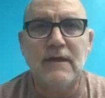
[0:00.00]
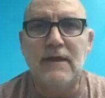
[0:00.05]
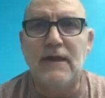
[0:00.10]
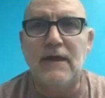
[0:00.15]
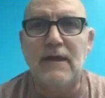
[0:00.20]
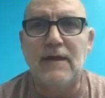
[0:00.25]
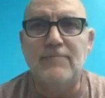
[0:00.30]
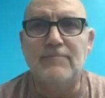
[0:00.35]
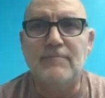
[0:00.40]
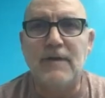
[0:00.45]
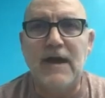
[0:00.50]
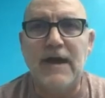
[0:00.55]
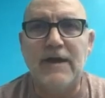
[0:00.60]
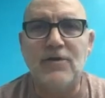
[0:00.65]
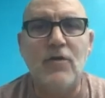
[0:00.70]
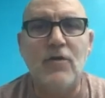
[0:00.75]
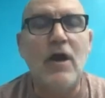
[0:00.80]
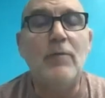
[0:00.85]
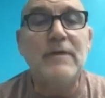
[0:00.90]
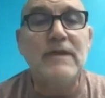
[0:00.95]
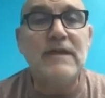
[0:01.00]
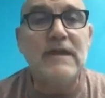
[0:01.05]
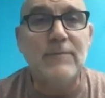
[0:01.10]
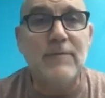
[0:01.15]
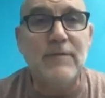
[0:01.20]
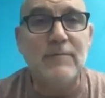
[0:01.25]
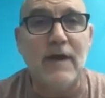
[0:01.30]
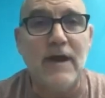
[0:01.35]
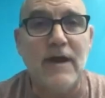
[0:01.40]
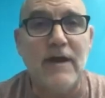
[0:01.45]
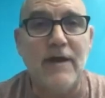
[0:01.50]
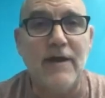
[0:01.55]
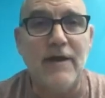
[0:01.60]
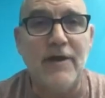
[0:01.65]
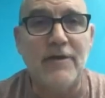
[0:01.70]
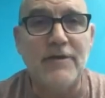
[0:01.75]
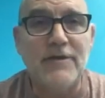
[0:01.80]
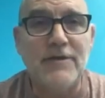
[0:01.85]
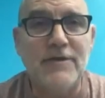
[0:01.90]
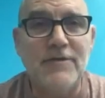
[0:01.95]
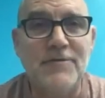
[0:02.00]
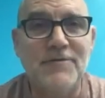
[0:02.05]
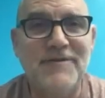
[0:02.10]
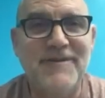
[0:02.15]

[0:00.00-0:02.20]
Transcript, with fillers: I know I'll be keeping my eye on you.